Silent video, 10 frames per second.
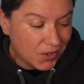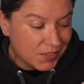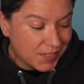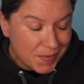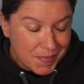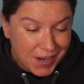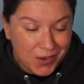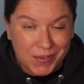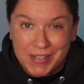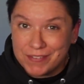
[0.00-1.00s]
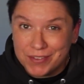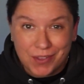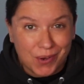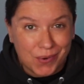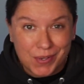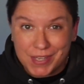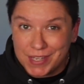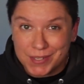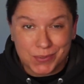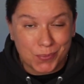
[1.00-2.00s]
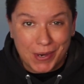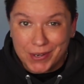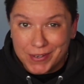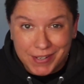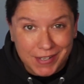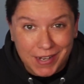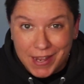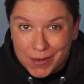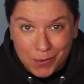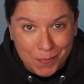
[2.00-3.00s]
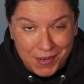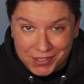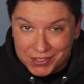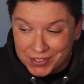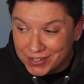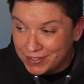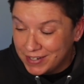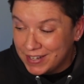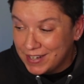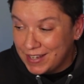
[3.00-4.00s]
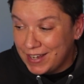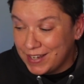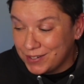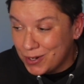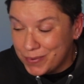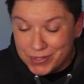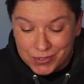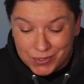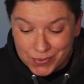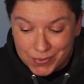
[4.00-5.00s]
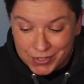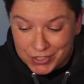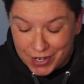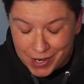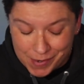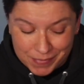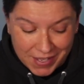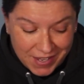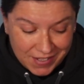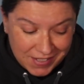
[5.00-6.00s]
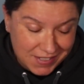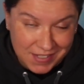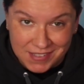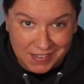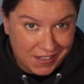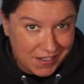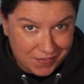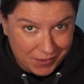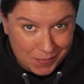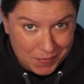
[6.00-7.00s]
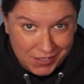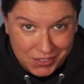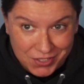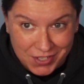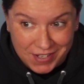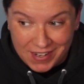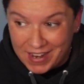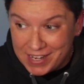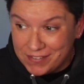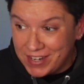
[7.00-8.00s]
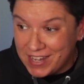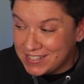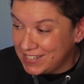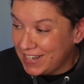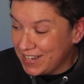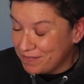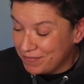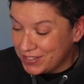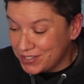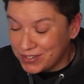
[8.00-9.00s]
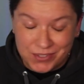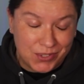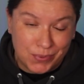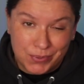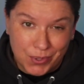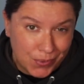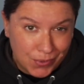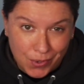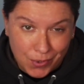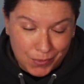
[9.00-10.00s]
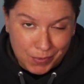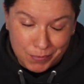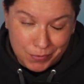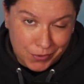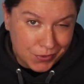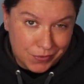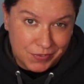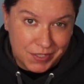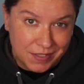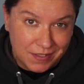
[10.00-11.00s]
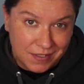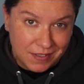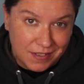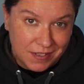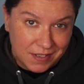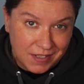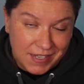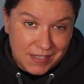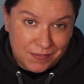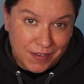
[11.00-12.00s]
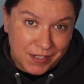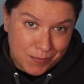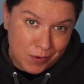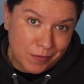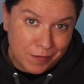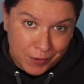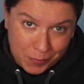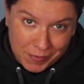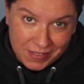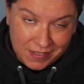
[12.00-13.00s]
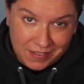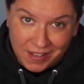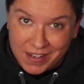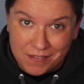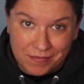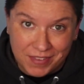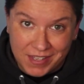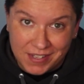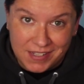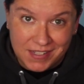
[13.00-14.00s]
Somehow, even though he is wearing an ankle monitor and going to a job that he doesn't like very much, and even has to get visitors to his own home approved, he's finding more fulfillment in life than